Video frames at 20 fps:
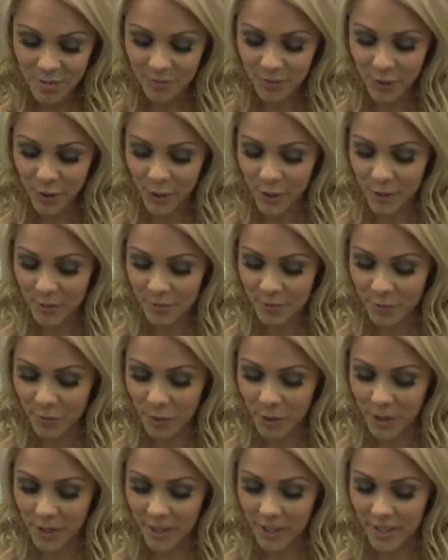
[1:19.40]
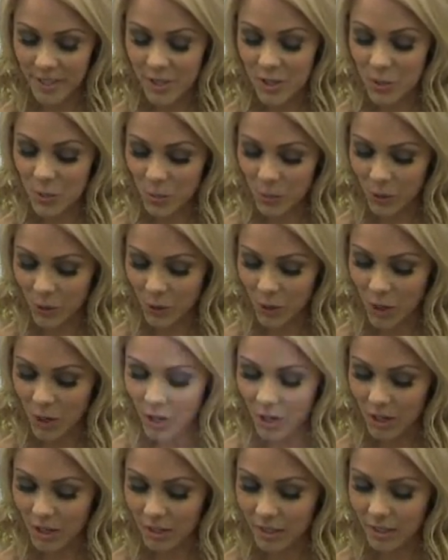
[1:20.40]
For
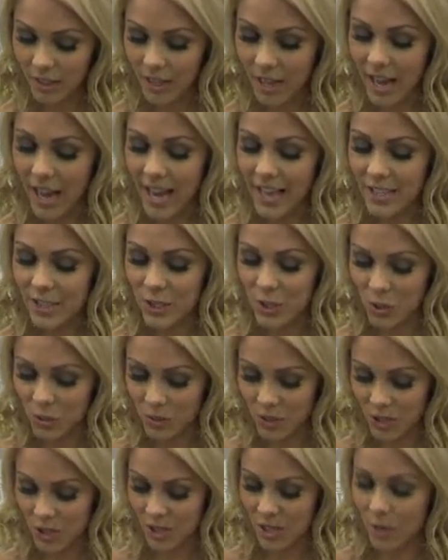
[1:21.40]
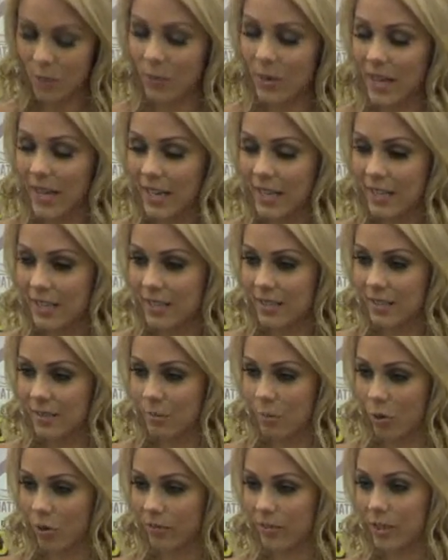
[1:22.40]
Supergirl, I do wish that we had
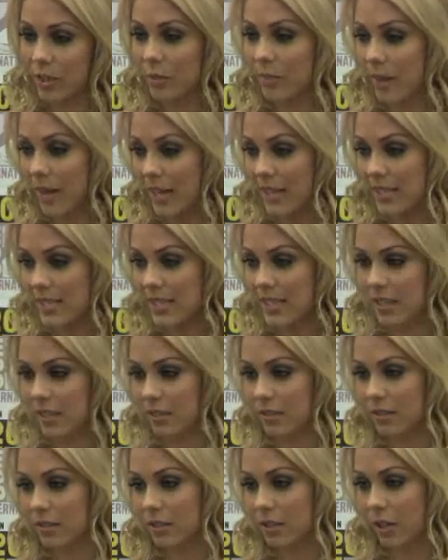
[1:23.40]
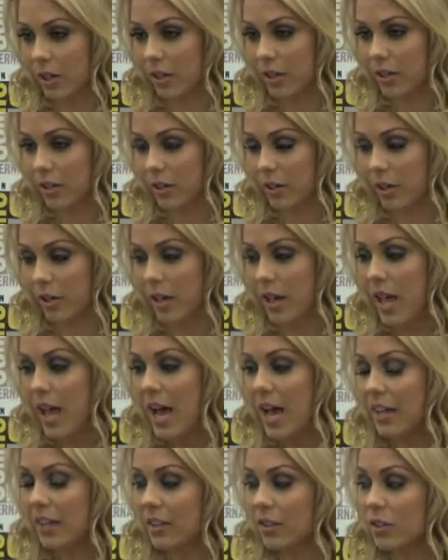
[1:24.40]
more of a goodbye scene, Clark and her.
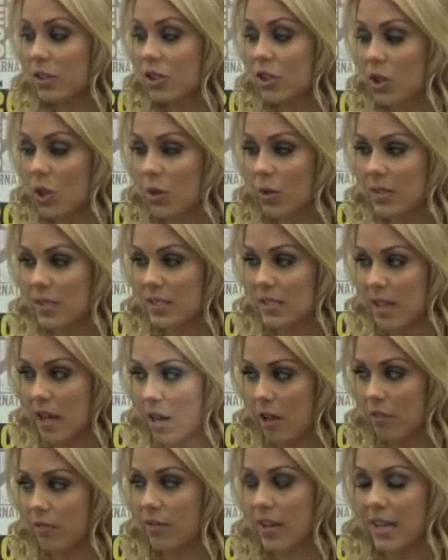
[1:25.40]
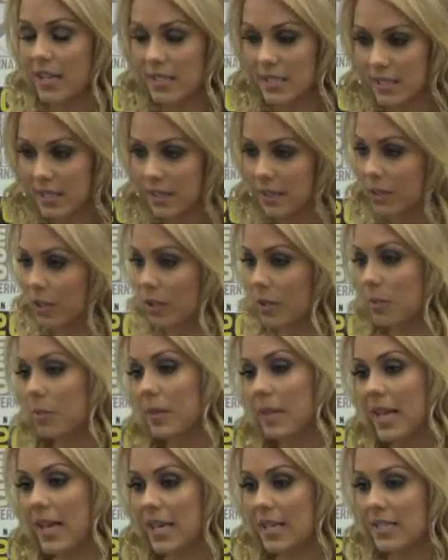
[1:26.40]
I think the show itself ended in a good
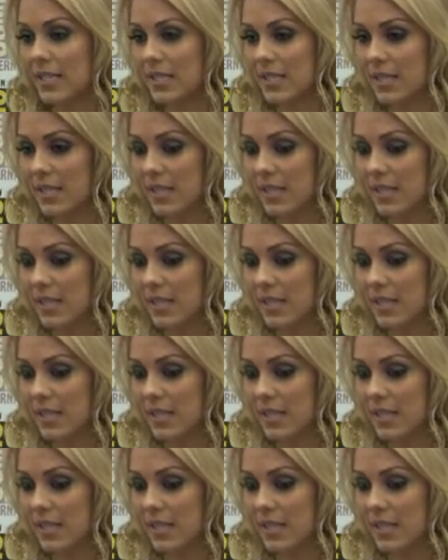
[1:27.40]
place.